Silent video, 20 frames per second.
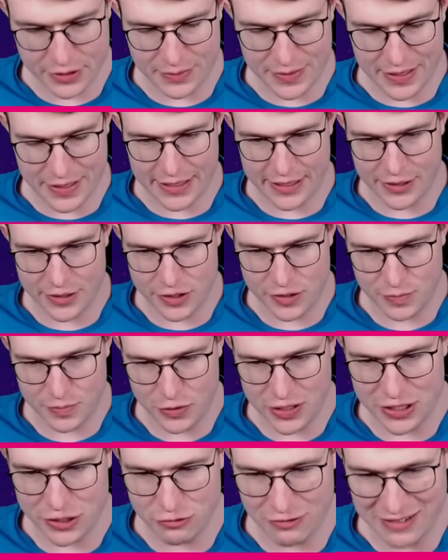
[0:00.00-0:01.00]
my Electric
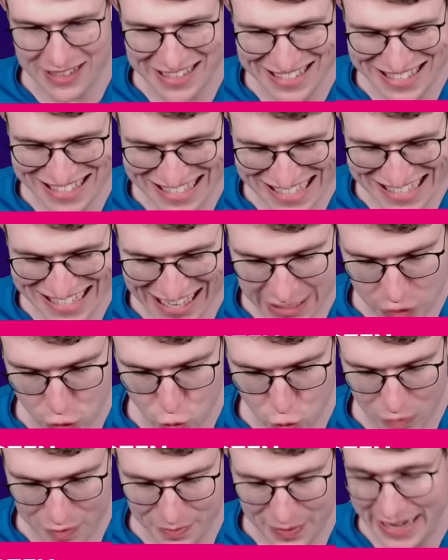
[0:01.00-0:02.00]
Spirit, 20 seconds
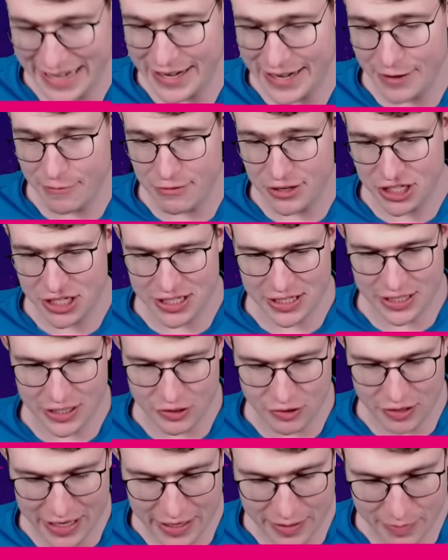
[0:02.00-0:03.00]
remaining. We just need to keep